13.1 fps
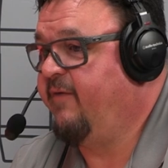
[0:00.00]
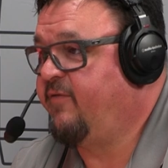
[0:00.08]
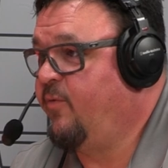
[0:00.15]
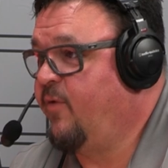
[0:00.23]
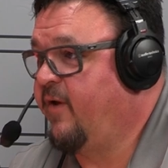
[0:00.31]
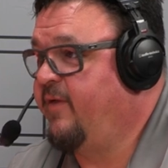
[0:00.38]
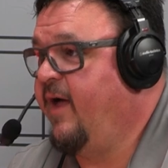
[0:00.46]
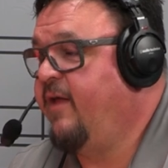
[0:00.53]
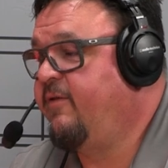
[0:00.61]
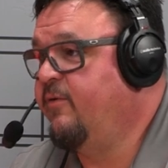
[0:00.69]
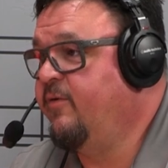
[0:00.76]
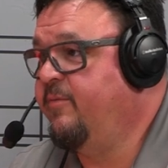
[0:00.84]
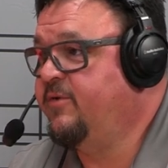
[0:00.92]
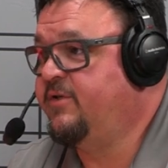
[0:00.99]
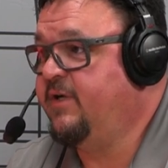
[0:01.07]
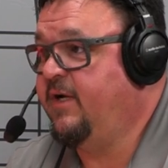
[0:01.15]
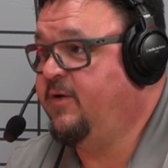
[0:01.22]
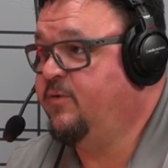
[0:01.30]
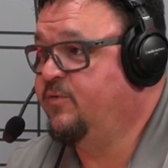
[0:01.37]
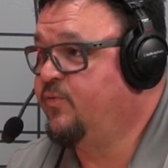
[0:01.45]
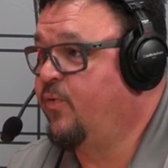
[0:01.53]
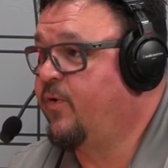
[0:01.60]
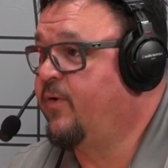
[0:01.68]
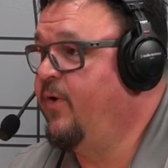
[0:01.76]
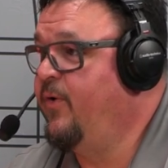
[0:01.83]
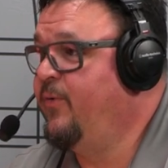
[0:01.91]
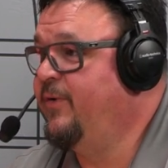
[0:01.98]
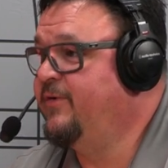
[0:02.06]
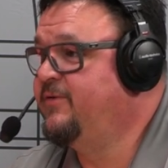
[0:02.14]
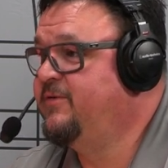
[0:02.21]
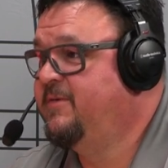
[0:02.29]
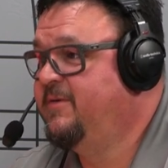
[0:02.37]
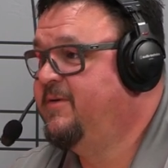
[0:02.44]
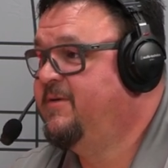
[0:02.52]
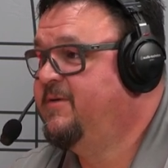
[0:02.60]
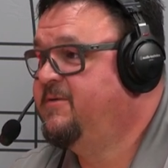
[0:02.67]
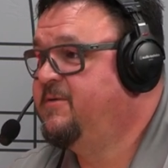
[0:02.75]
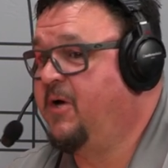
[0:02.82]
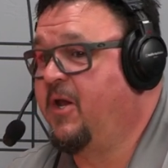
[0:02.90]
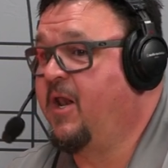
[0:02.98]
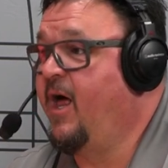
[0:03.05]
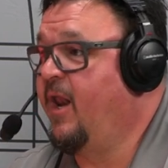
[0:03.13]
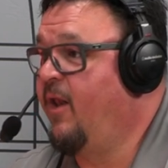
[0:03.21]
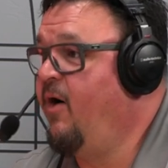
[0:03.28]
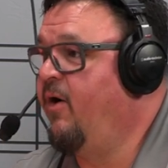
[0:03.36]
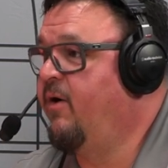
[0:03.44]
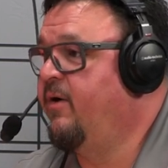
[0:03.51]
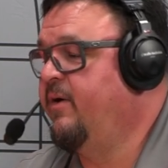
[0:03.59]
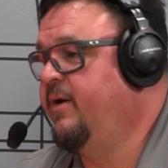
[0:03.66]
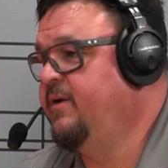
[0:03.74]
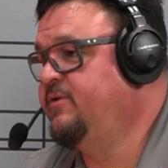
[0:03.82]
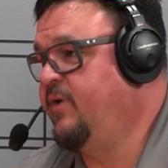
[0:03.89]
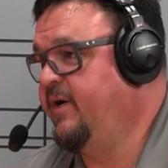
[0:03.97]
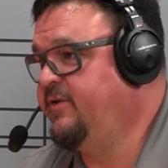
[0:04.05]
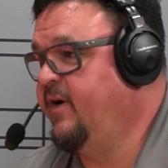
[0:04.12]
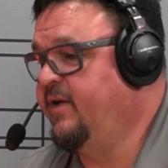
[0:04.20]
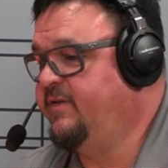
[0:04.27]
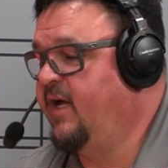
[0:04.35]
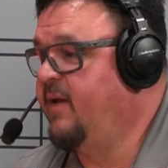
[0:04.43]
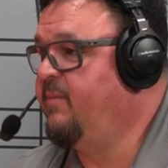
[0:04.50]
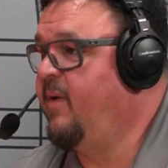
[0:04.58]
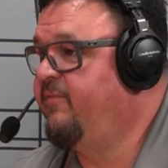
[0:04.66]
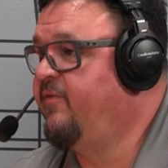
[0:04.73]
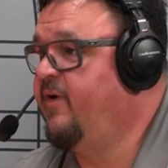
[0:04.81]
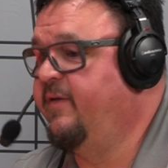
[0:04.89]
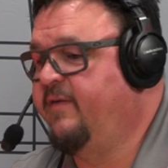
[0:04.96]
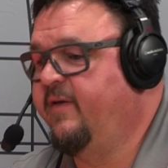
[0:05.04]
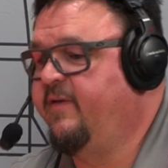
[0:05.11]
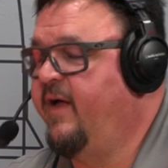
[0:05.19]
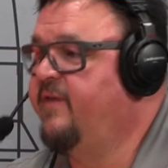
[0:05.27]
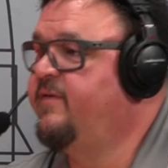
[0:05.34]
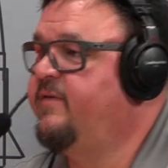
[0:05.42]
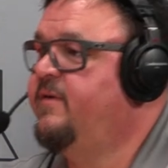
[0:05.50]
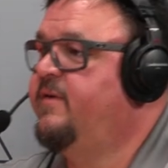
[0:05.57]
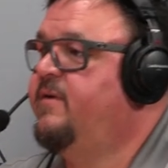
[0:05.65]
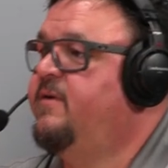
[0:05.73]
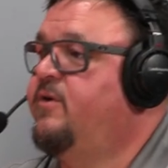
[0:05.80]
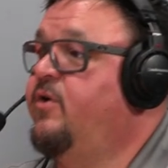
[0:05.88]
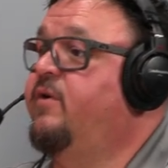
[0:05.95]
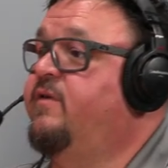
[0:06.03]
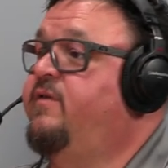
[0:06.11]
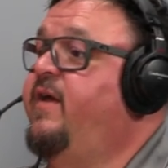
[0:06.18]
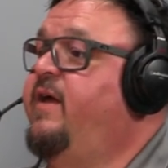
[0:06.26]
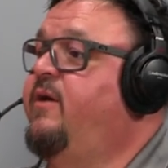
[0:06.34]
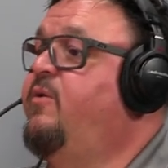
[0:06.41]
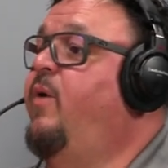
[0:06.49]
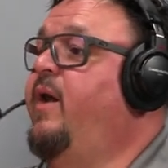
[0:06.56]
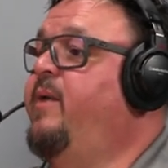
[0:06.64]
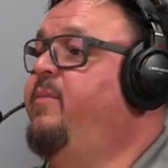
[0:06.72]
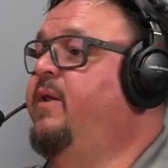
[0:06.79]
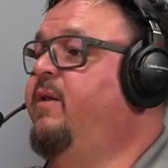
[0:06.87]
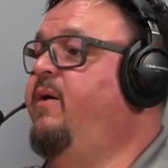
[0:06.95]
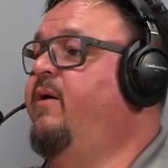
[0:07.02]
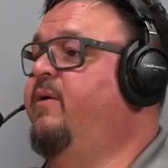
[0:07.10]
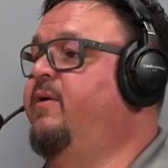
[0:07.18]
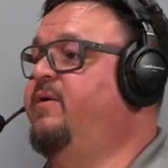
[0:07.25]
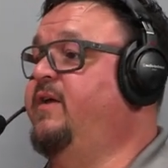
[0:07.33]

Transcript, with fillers: have to work that through a machine whose workload is a lot longer. And so I try to tell them up front that that's going to take quite a bit longer